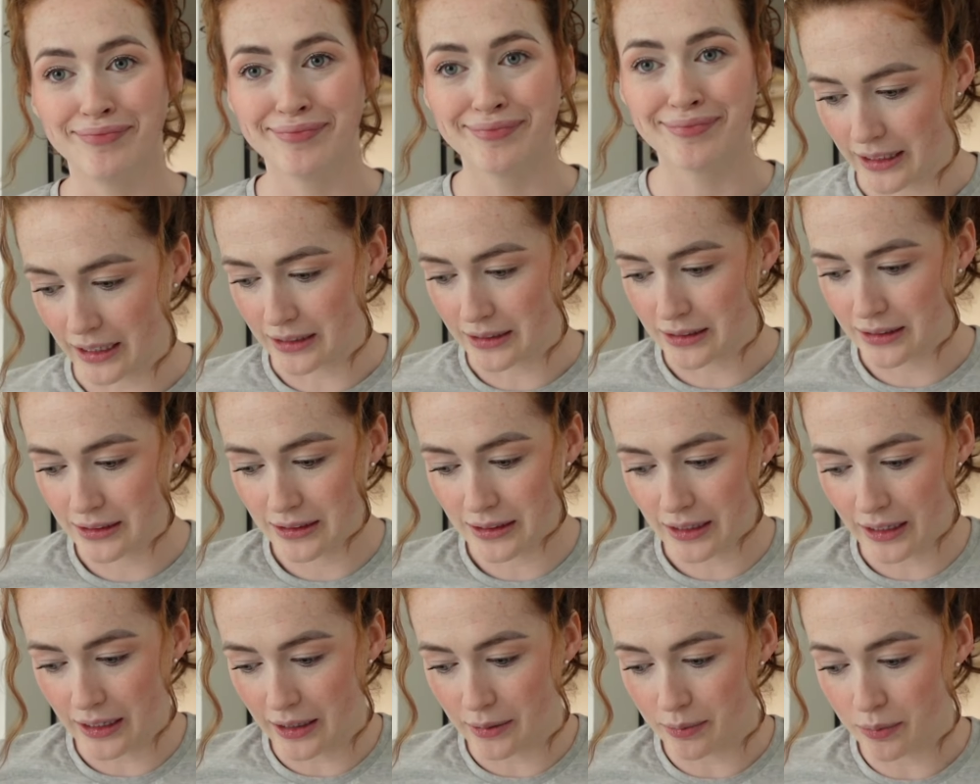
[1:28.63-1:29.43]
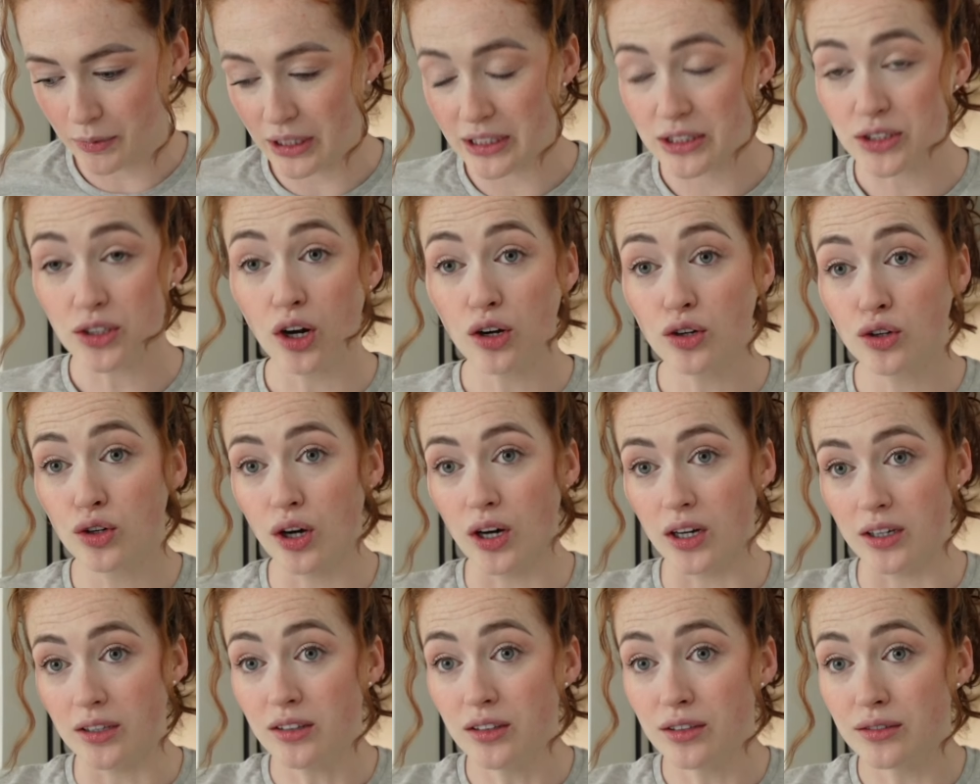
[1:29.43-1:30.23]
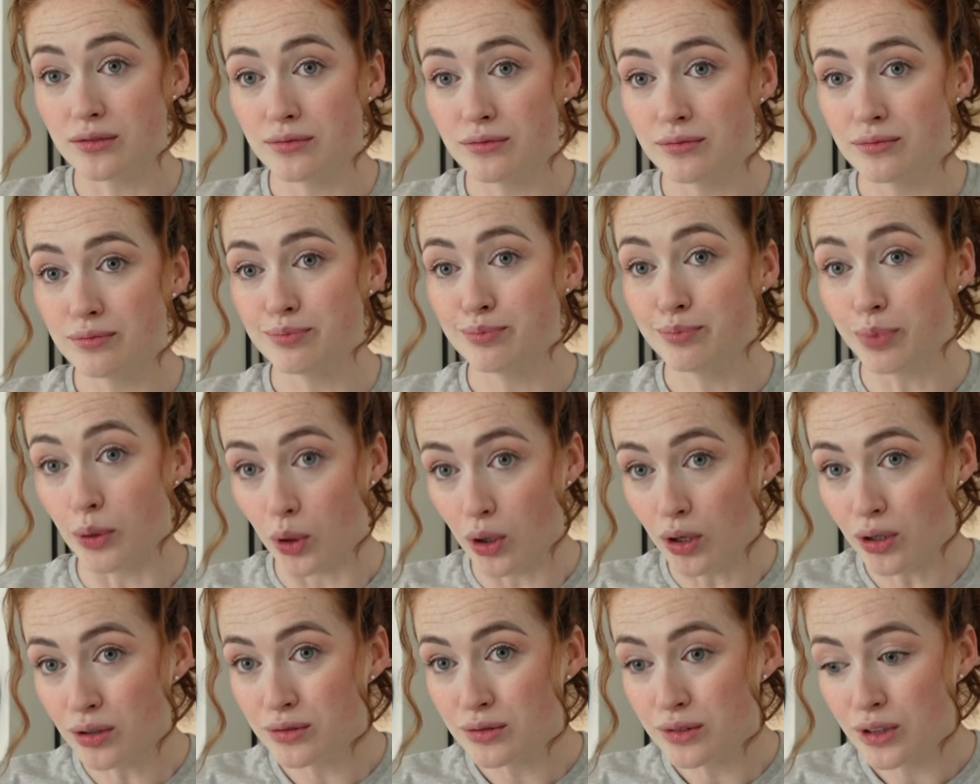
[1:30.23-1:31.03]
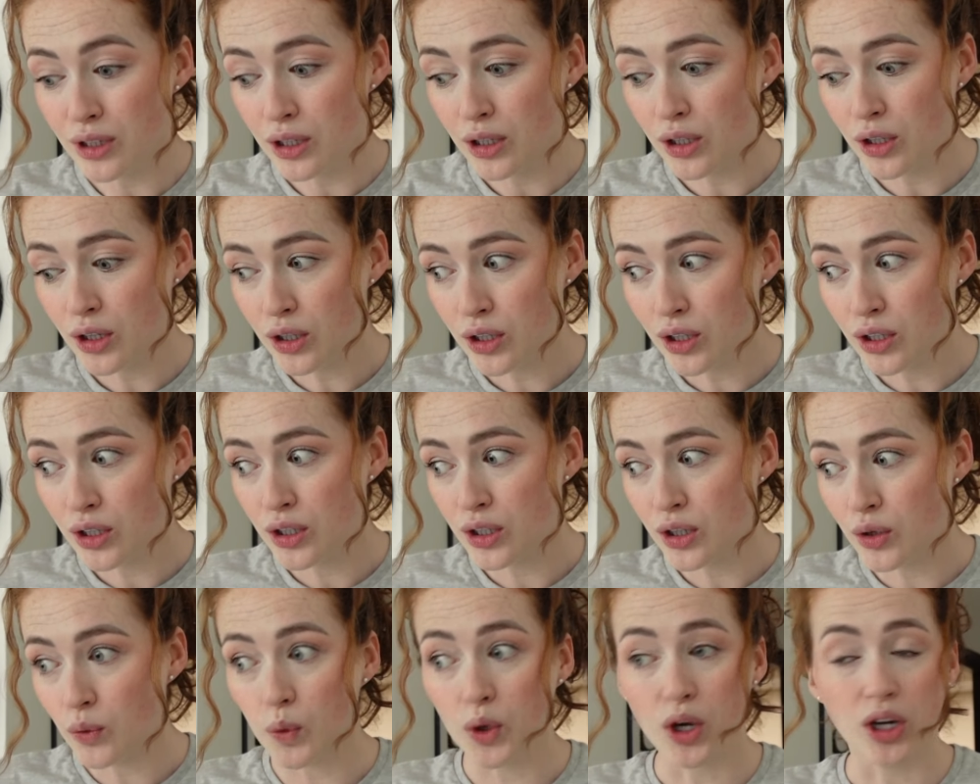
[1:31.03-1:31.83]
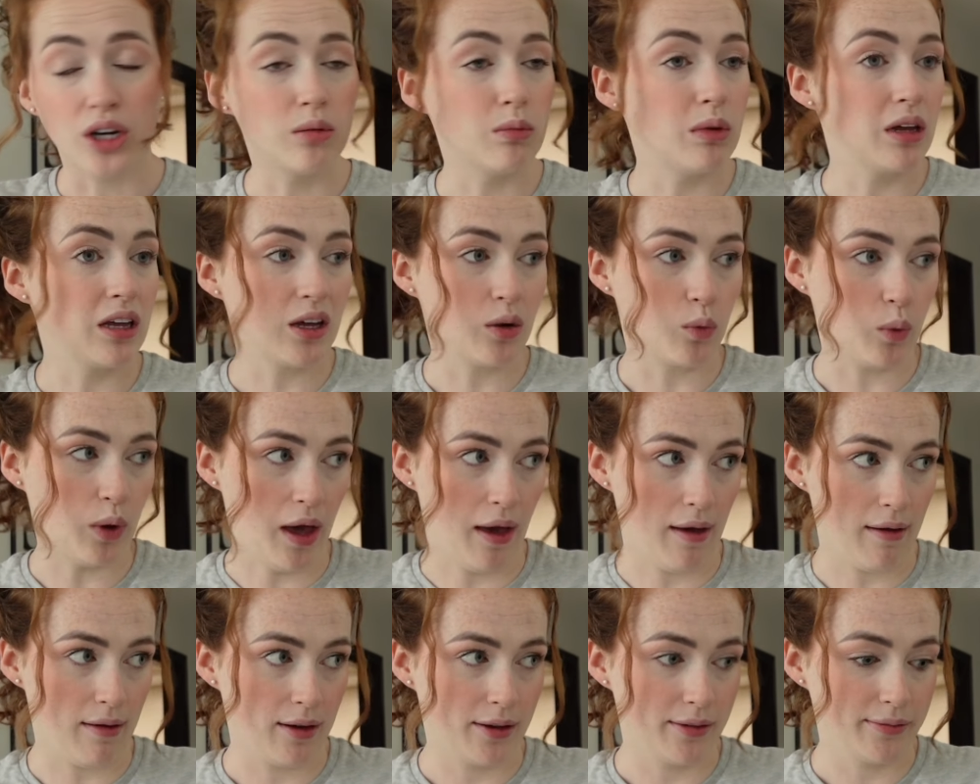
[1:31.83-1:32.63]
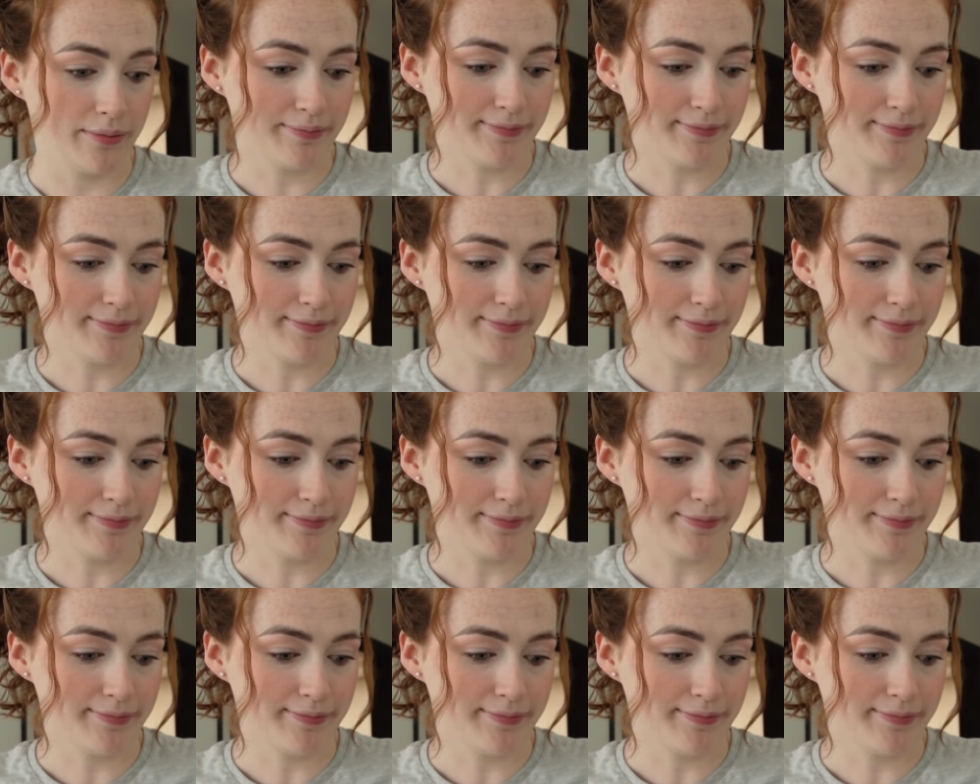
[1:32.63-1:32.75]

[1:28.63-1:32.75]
That's, um, it's not good, but we're going to make it work.